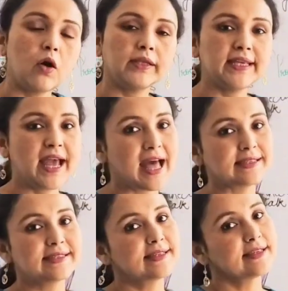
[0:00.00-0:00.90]
or the
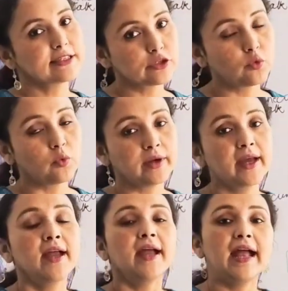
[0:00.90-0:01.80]
Hansen's node,
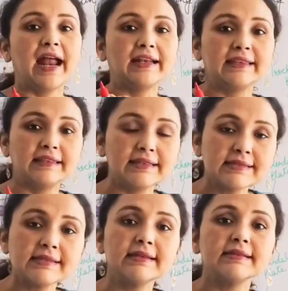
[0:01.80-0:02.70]
and
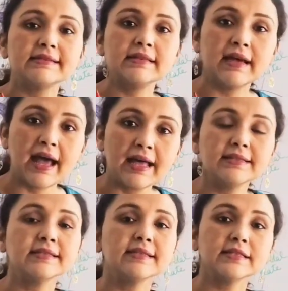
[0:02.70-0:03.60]
this is the
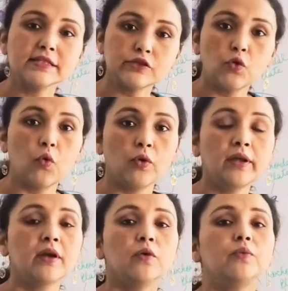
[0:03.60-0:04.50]
Hansen's
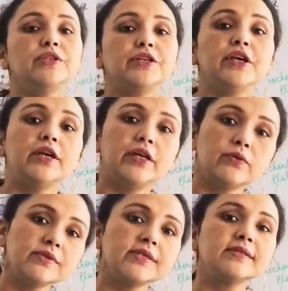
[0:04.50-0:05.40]
node which
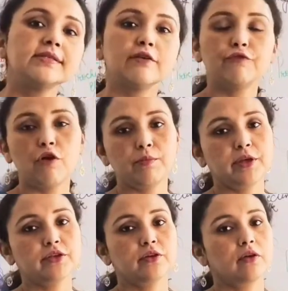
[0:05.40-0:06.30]
induces the
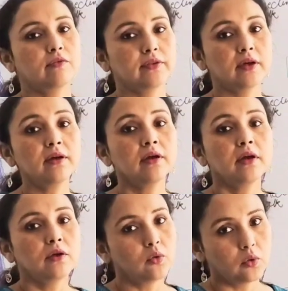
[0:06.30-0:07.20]
formation of the
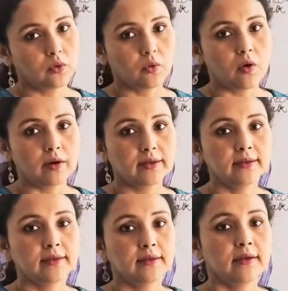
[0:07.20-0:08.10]
notochord,
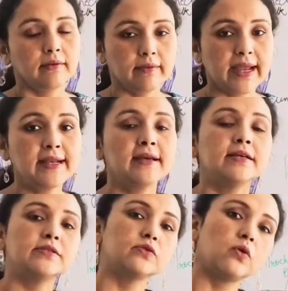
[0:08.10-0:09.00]

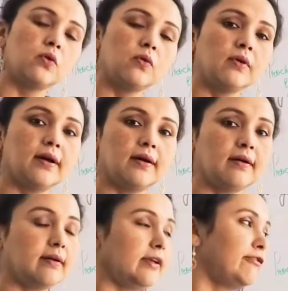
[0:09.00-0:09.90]
right? So
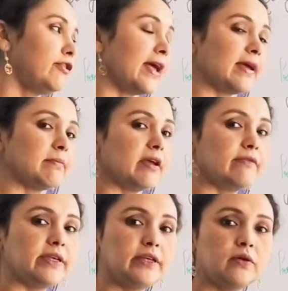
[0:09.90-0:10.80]
if you like my
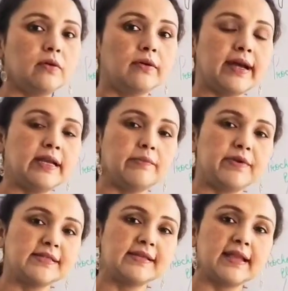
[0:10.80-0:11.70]
video, kindly
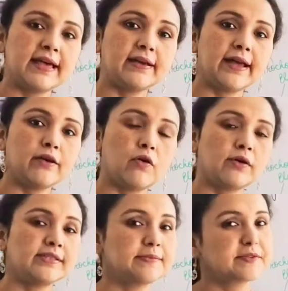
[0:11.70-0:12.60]
press the like
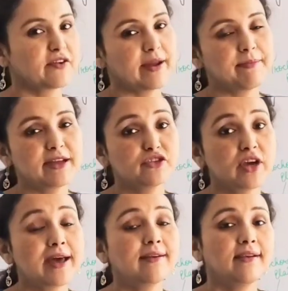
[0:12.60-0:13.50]
icon, subscribe my
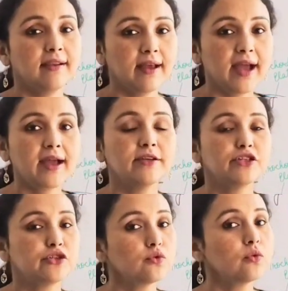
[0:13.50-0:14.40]
channel,
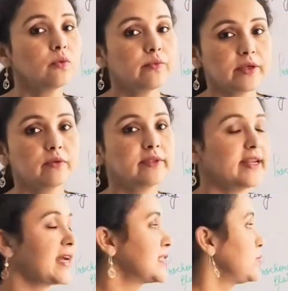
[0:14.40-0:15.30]
and do view the
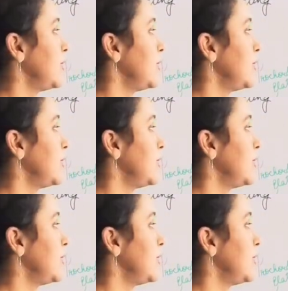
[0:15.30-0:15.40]
next